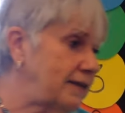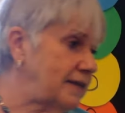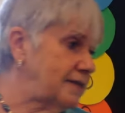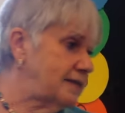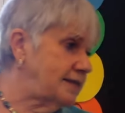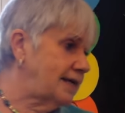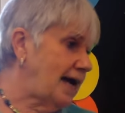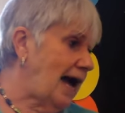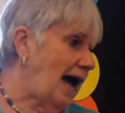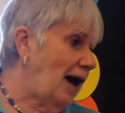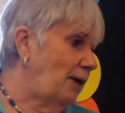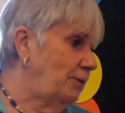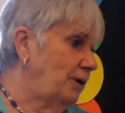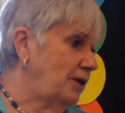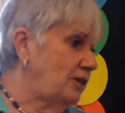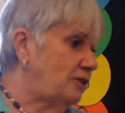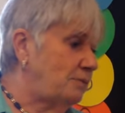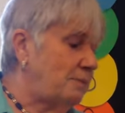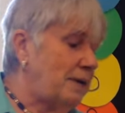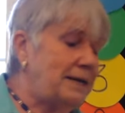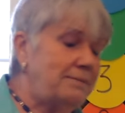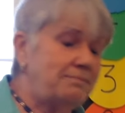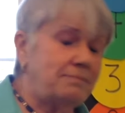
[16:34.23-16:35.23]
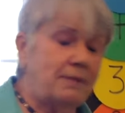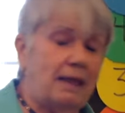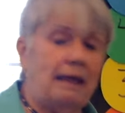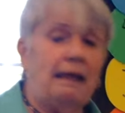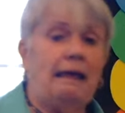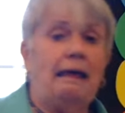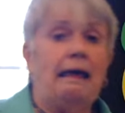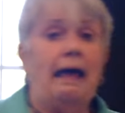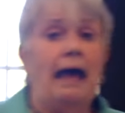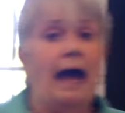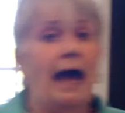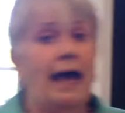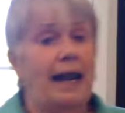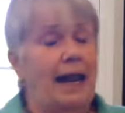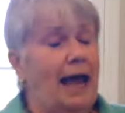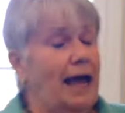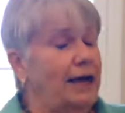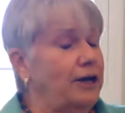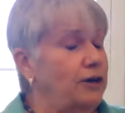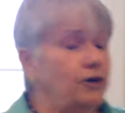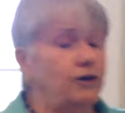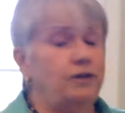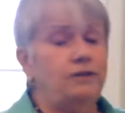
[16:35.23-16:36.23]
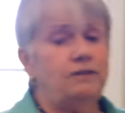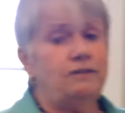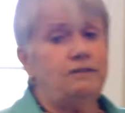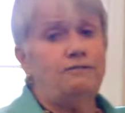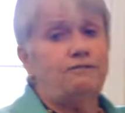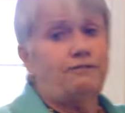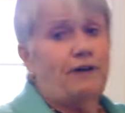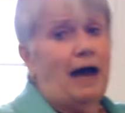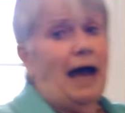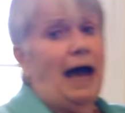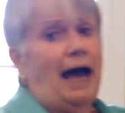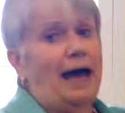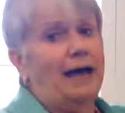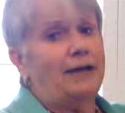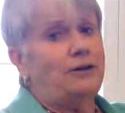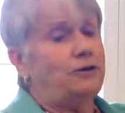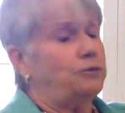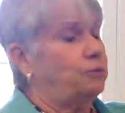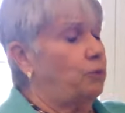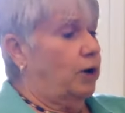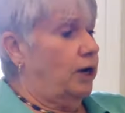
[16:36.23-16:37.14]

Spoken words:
this guy with me, and I couldn't find